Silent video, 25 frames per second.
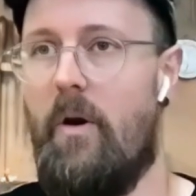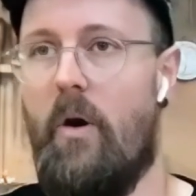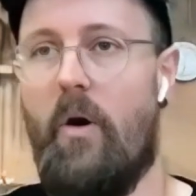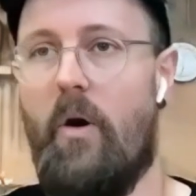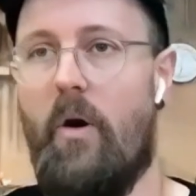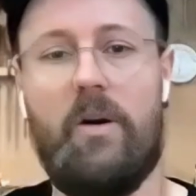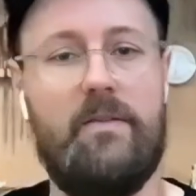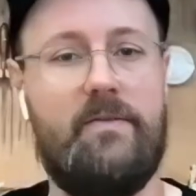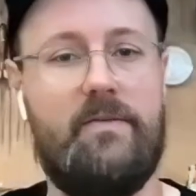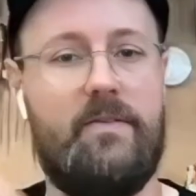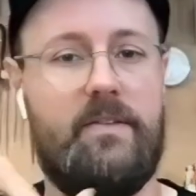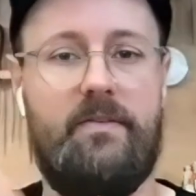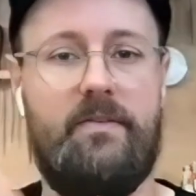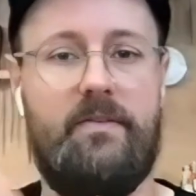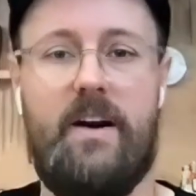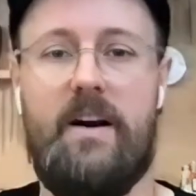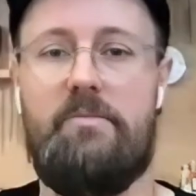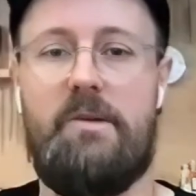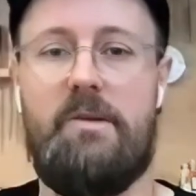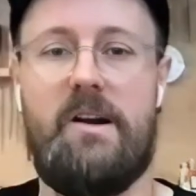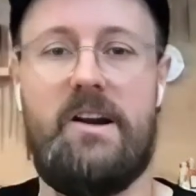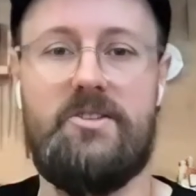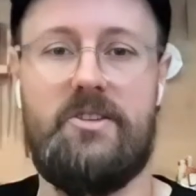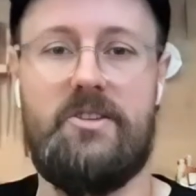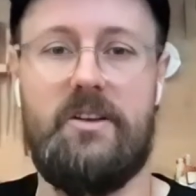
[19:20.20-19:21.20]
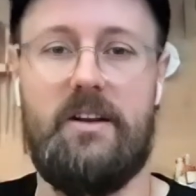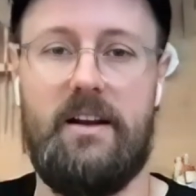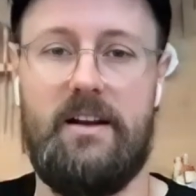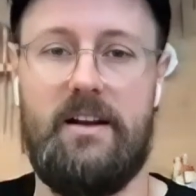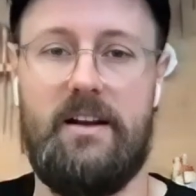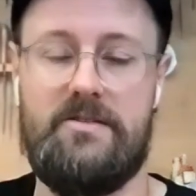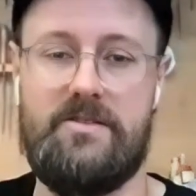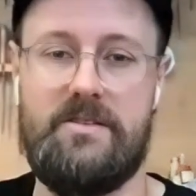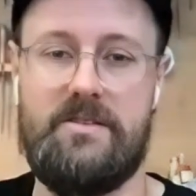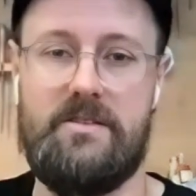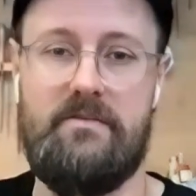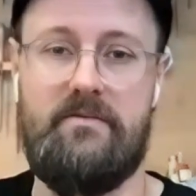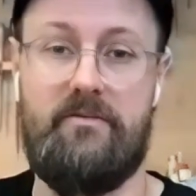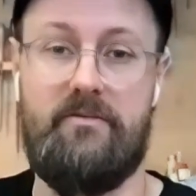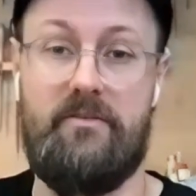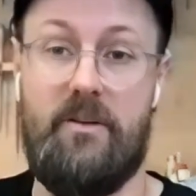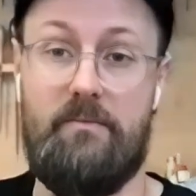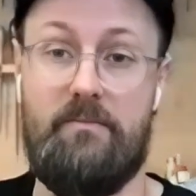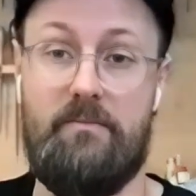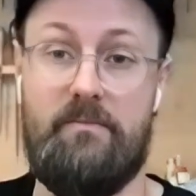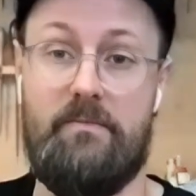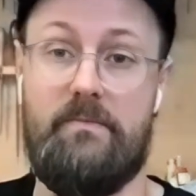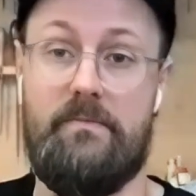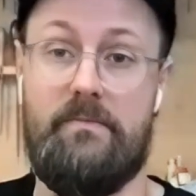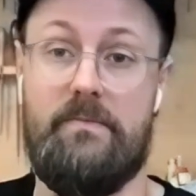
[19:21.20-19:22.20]
all of the vibrational energy
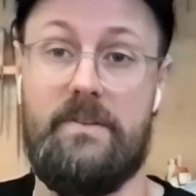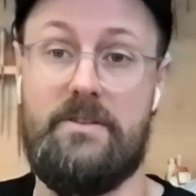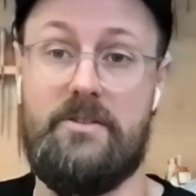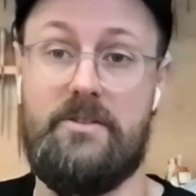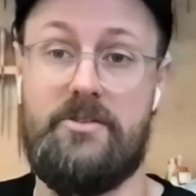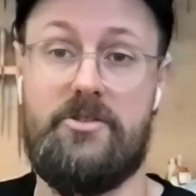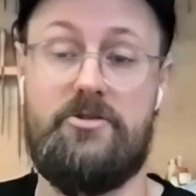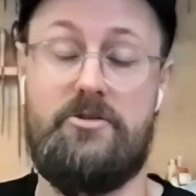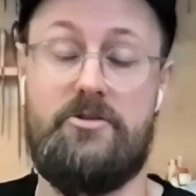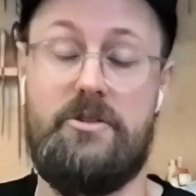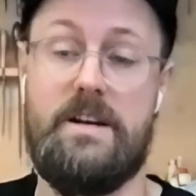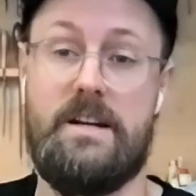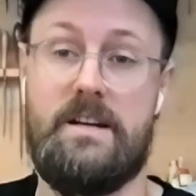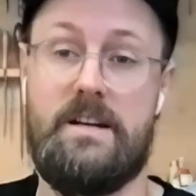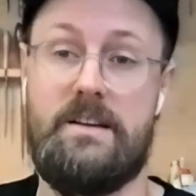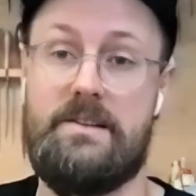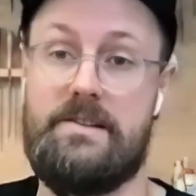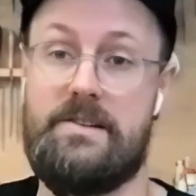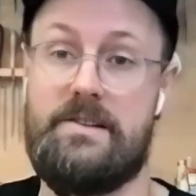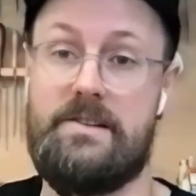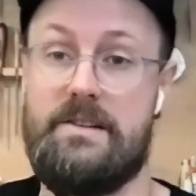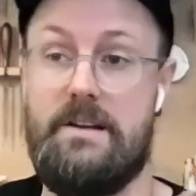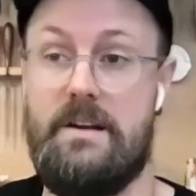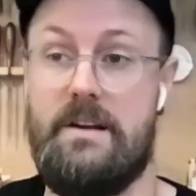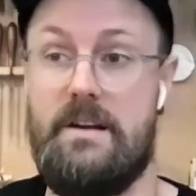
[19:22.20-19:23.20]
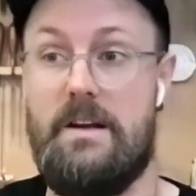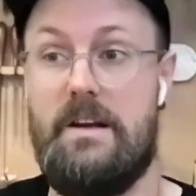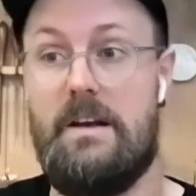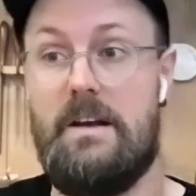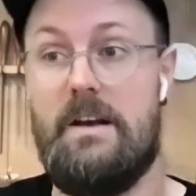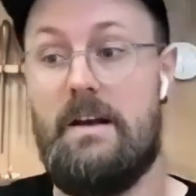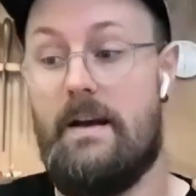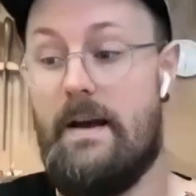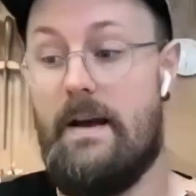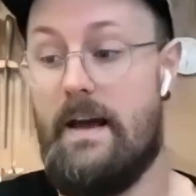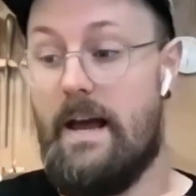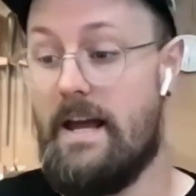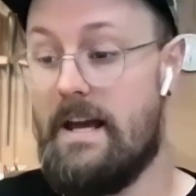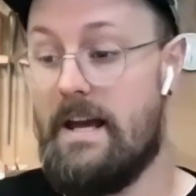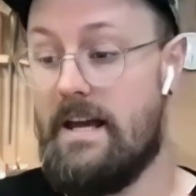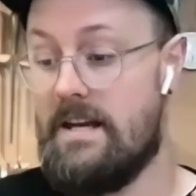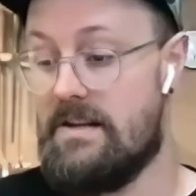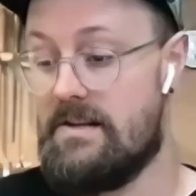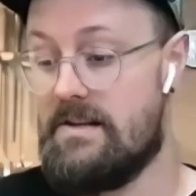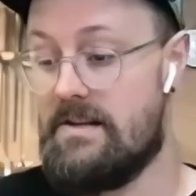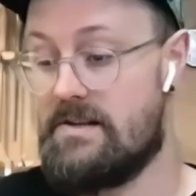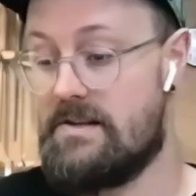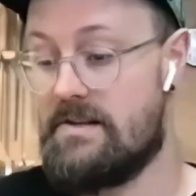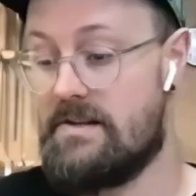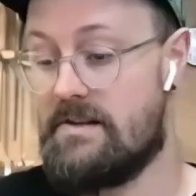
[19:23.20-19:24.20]
from the strings
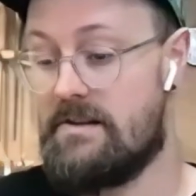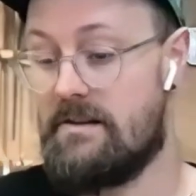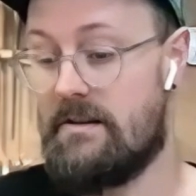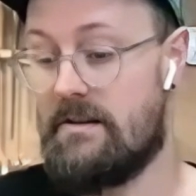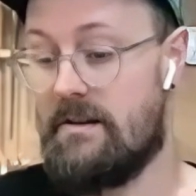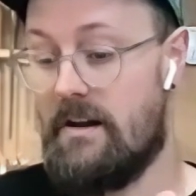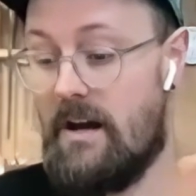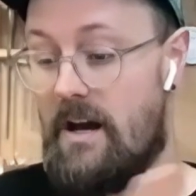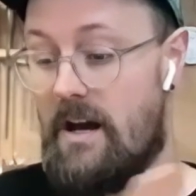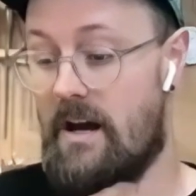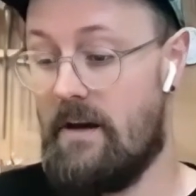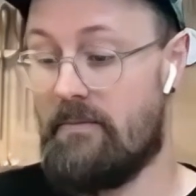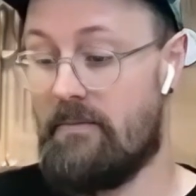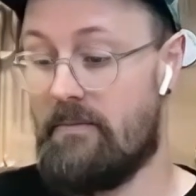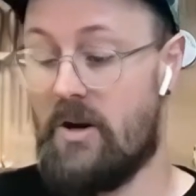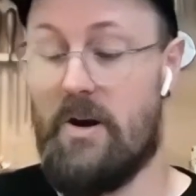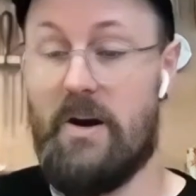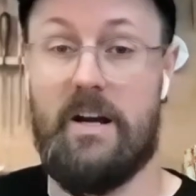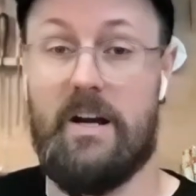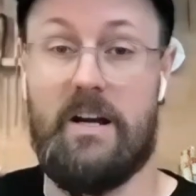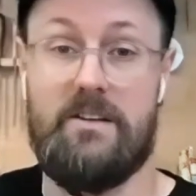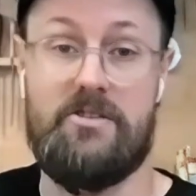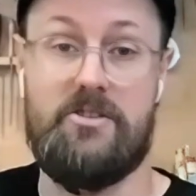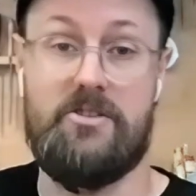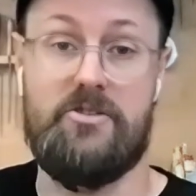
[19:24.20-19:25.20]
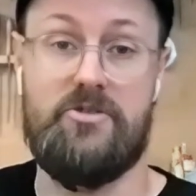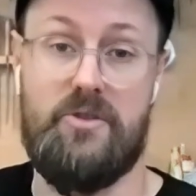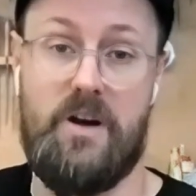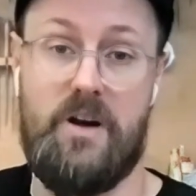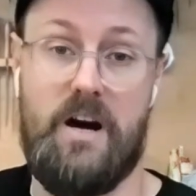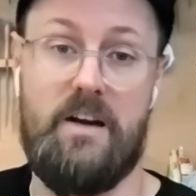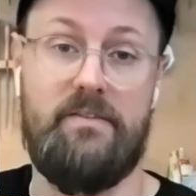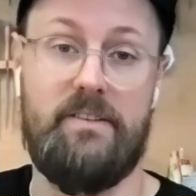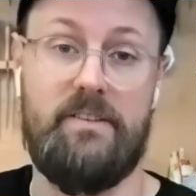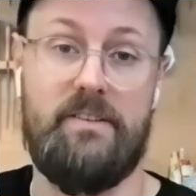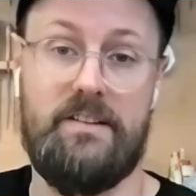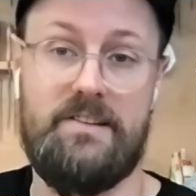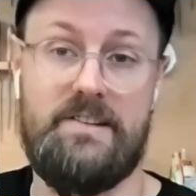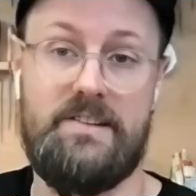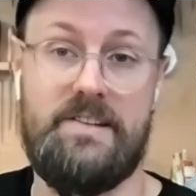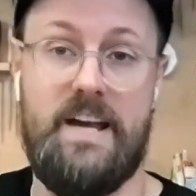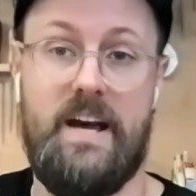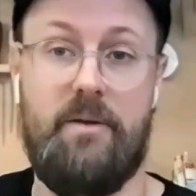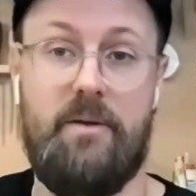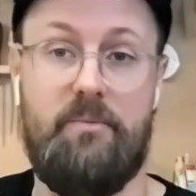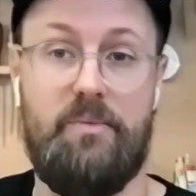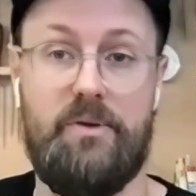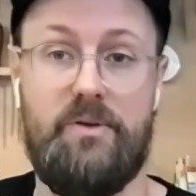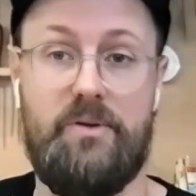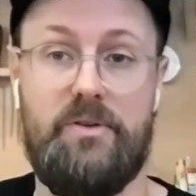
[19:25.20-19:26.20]
is going into driving the
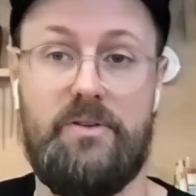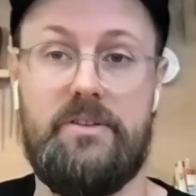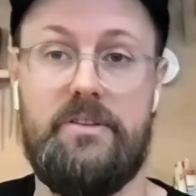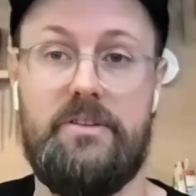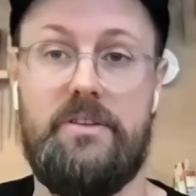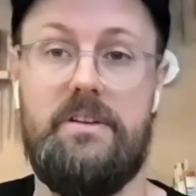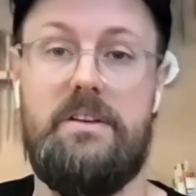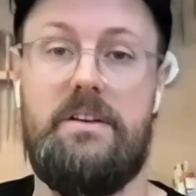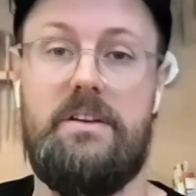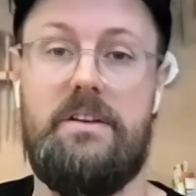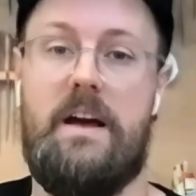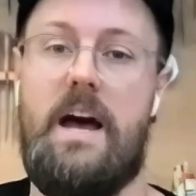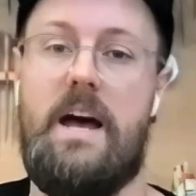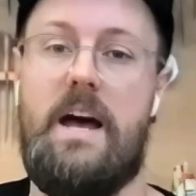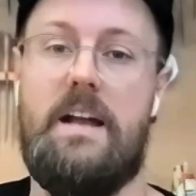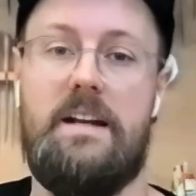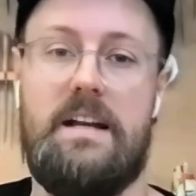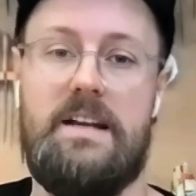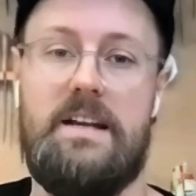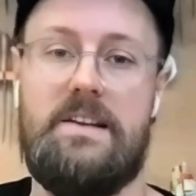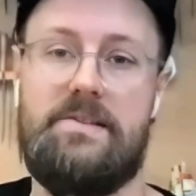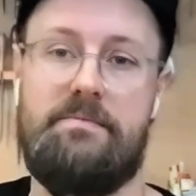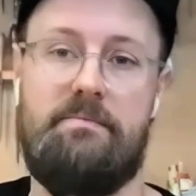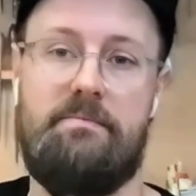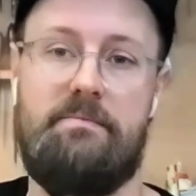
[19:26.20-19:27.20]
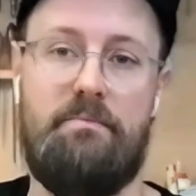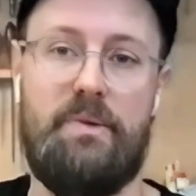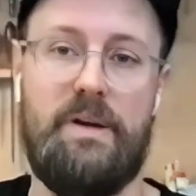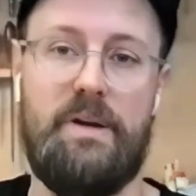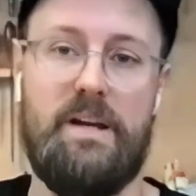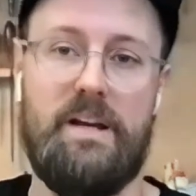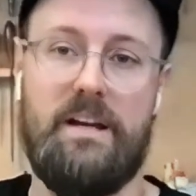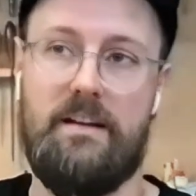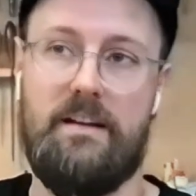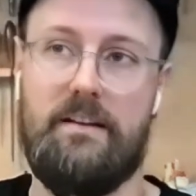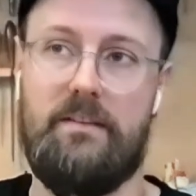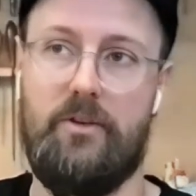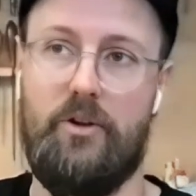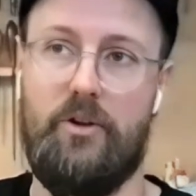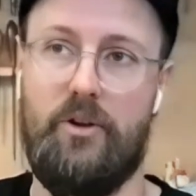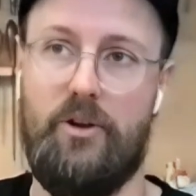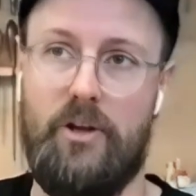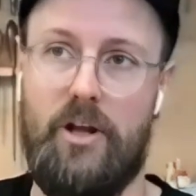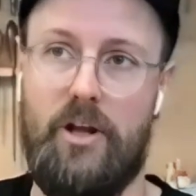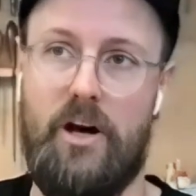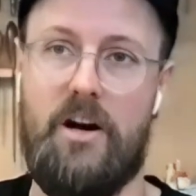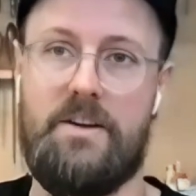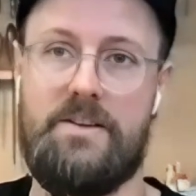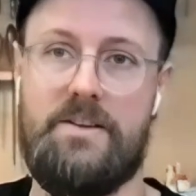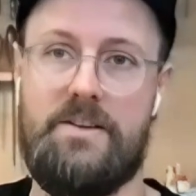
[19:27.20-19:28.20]
soundboard and isn't being
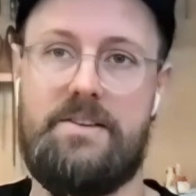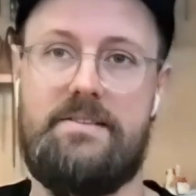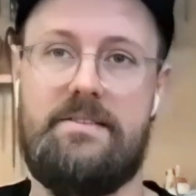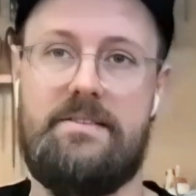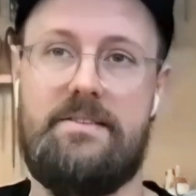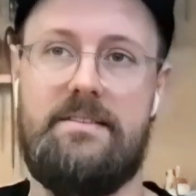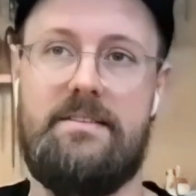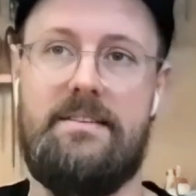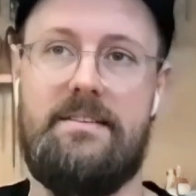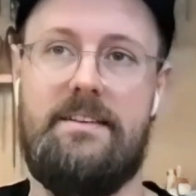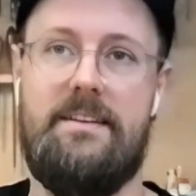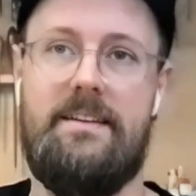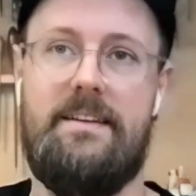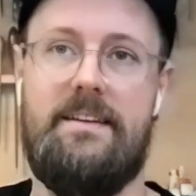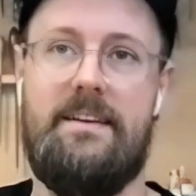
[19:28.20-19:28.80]
lost